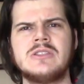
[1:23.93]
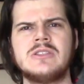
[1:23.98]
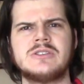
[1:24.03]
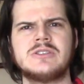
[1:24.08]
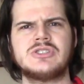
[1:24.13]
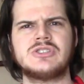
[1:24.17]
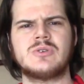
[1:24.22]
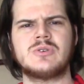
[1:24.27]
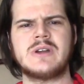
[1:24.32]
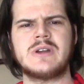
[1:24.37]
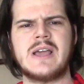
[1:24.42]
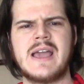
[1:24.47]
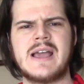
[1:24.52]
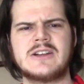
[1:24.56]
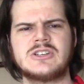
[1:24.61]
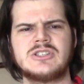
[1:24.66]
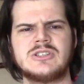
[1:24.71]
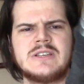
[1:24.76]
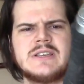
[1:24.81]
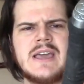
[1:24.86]
The sword
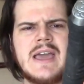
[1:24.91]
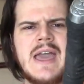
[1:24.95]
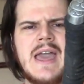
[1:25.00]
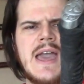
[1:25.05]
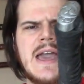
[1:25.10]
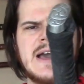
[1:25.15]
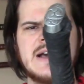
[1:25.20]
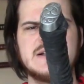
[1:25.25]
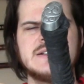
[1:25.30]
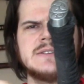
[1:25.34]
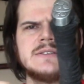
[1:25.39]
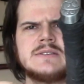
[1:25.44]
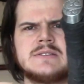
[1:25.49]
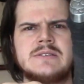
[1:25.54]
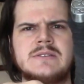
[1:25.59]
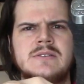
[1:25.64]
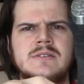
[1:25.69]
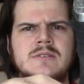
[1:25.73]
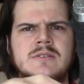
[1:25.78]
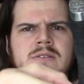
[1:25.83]
actually
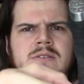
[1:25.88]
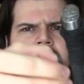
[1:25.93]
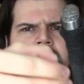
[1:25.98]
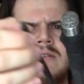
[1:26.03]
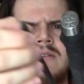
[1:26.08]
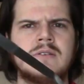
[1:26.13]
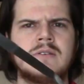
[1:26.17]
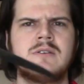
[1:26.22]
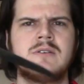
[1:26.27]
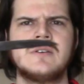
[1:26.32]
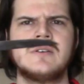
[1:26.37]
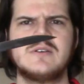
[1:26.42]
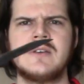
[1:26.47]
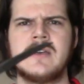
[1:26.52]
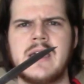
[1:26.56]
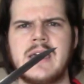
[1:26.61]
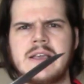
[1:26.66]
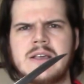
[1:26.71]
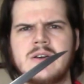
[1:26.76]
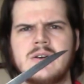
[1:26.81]
has
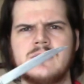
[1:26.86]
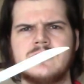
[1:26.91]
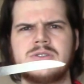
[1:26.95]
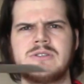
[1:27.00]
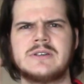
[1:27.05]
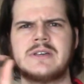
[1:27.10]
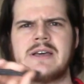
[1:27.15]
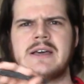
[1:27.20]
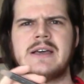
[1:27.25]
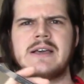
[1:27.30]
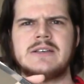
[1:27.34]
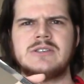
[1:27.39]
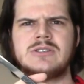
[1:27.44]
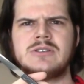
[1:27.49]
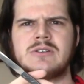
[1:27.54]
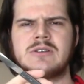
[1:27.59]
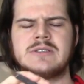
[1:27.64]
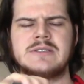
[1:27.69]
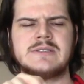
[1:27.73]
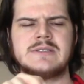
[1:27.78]
a Kozuka, as
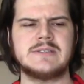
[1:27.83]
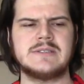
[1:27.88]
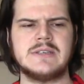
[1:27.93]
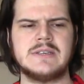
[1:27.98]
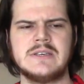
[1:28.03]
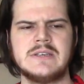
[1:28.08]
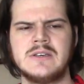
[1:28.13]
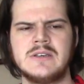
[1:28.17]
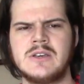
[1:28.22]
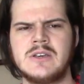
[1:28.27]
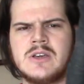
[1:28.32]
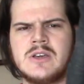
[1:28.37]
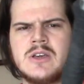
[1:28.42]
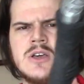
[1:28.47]
you can see.